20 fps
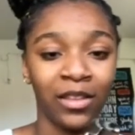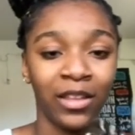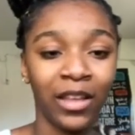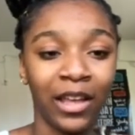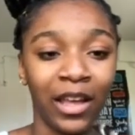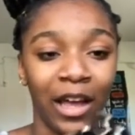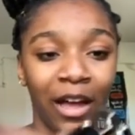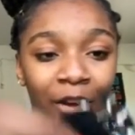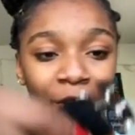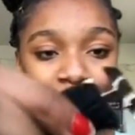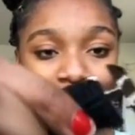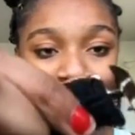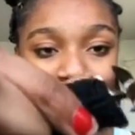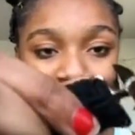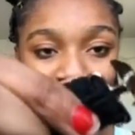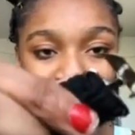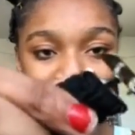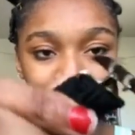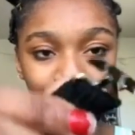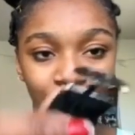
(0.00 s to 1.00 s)
Like, how
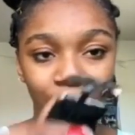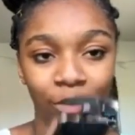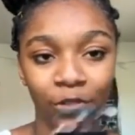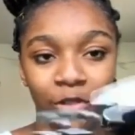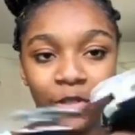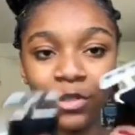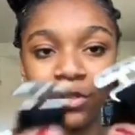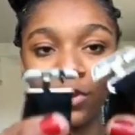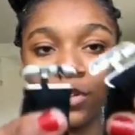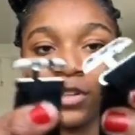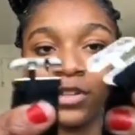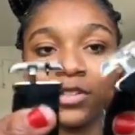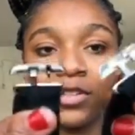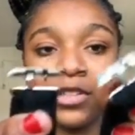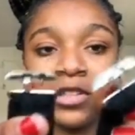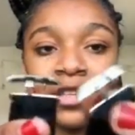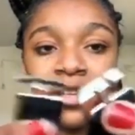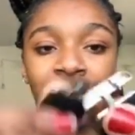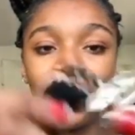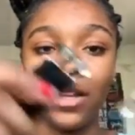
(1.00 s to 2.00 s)
am I supposed to do this?